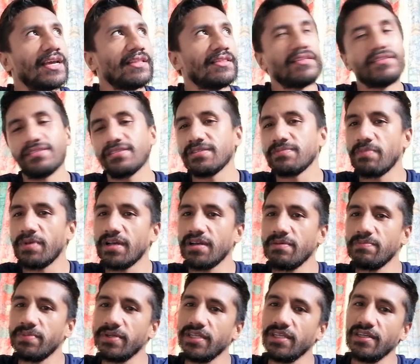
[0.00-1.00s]
and this is my
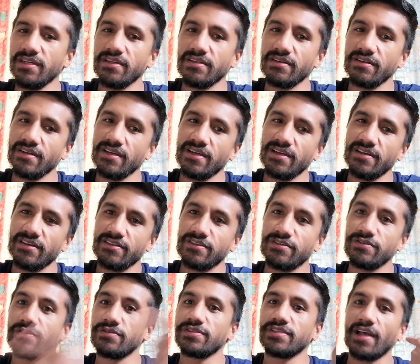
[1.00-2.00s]
opinion,
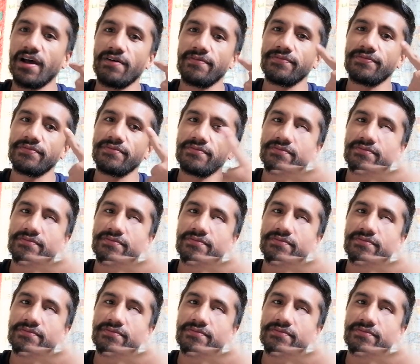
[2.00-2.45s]
to yourself.